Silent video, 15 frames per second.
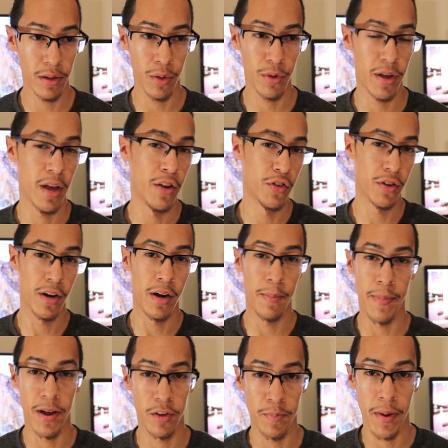location in a
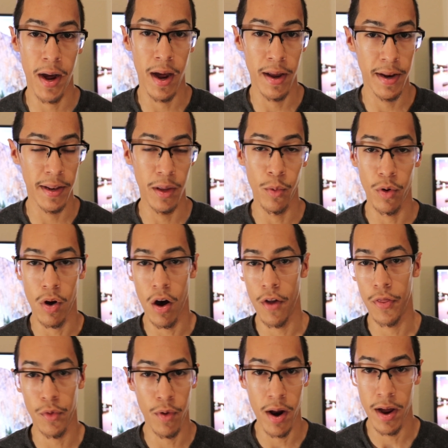Best Buy and that they were
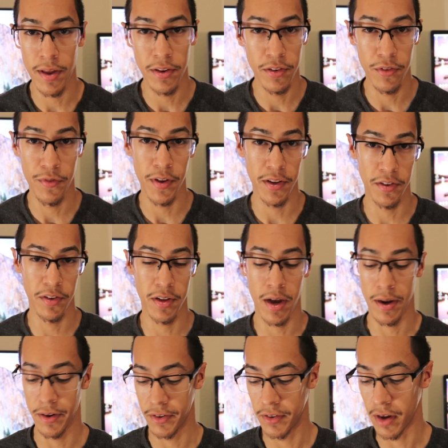authorized to fix this
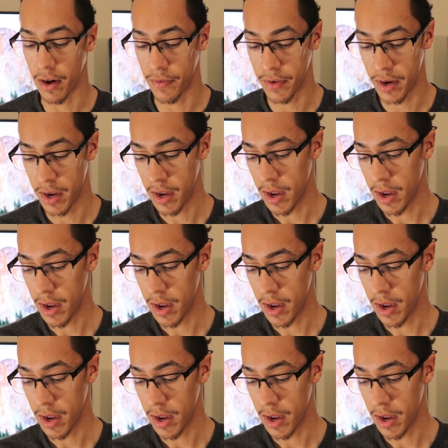kind of stuff.